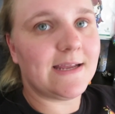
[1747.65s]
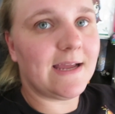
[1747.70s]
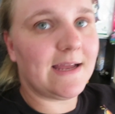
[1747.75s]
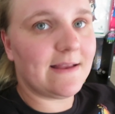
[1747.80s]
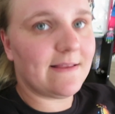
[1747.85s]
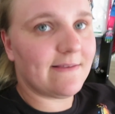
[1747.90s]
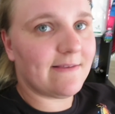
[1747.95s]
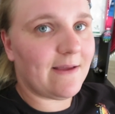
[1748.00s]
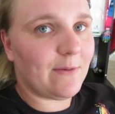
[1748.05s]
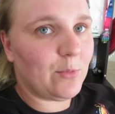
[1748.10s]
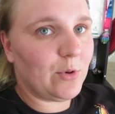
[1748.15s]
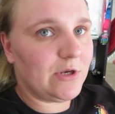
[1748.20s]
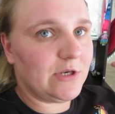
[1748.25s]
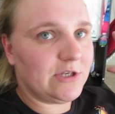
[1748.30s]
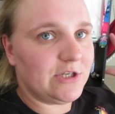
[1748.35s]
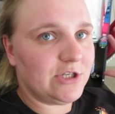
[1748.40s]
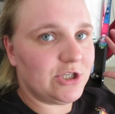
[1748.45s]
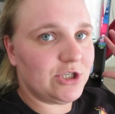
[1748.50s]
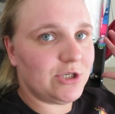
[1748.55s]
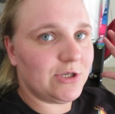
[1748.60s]
get
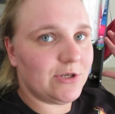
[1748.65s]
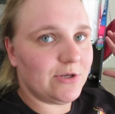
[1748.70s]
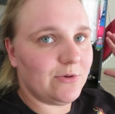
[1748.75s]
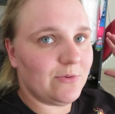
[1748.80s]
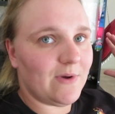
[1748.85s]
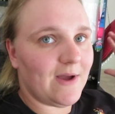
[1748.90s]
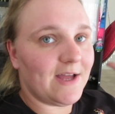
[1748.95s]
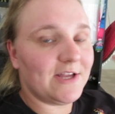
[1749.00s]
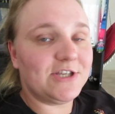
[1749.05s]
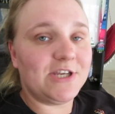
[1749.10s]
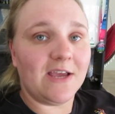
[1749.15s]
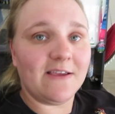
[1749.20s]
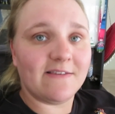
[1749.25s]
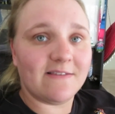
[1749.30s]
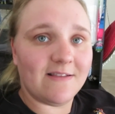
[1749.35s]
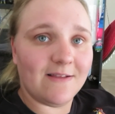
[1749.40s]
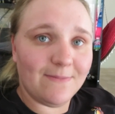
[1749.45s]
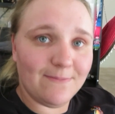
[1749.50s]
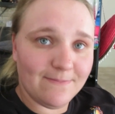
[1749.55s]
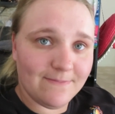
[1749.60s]
someone to
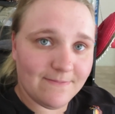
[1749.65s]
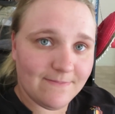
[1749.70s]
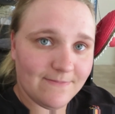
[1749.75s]
adjust them.